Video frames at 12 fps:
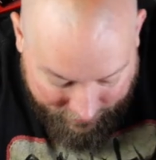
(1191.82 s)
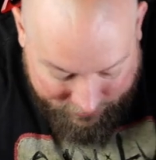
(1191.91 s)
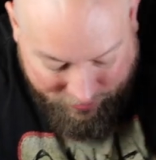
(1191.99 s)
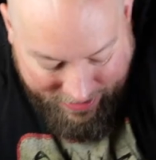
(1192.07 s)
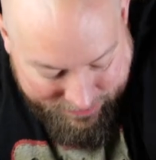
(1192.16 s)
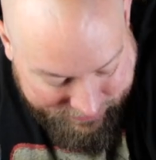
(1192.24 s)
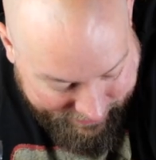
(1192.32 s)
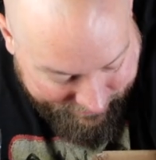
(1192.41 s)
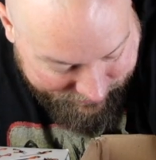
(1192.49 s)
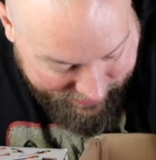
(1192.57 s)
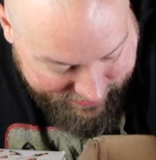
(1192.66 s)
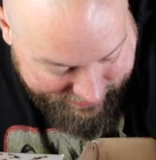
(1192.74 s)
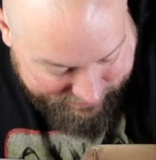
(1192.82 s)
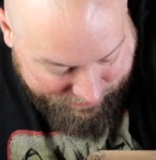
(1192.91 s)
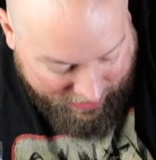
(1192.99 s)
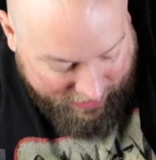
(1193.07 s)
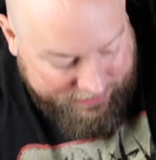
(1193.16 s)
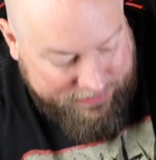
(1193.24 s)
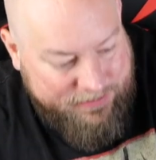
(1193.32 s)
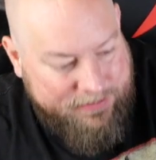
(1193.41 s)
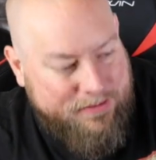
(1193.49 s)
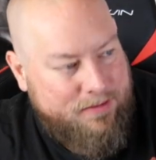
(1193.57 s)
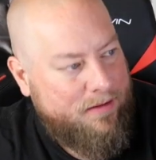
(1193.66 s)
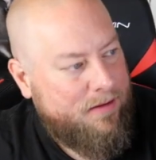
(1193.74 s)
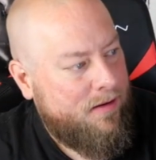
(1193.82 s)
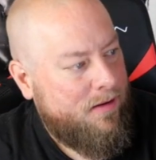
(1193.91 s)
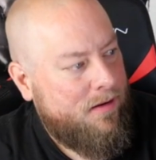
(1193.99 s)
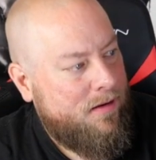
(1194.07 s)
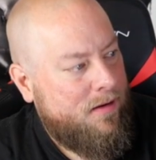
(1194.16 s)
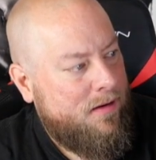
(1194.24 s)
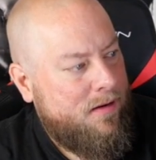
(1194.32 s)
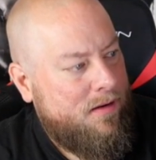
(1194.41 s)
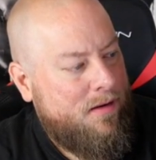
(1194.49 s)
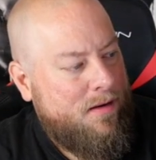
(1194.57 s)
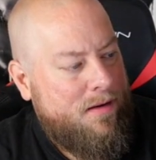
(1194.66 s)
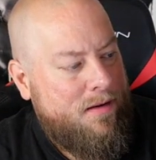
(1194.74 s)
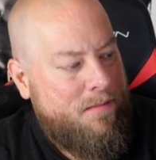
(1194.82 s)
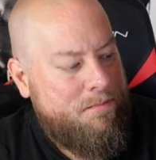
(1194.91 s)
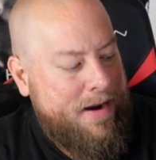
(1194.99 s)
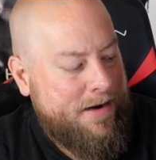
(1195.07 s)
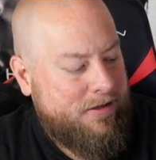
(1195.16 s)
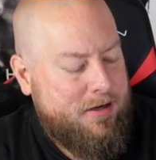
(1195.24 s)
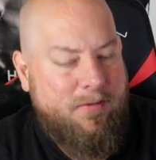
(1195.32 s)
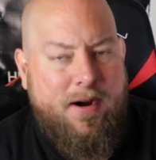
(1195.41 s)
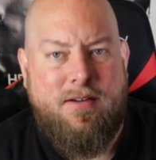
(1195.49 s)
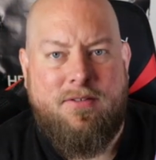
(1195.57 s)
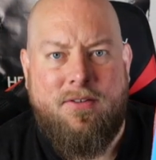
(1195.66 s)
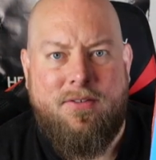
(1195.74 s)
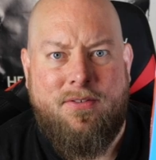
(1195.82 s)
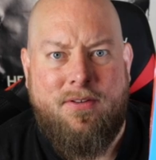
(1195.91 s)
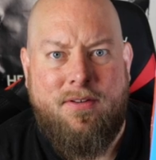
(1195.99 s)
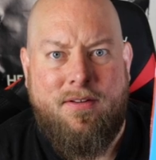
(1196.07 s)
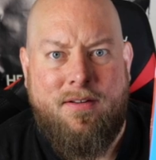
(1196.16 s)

2 items left in this box. magic erasers.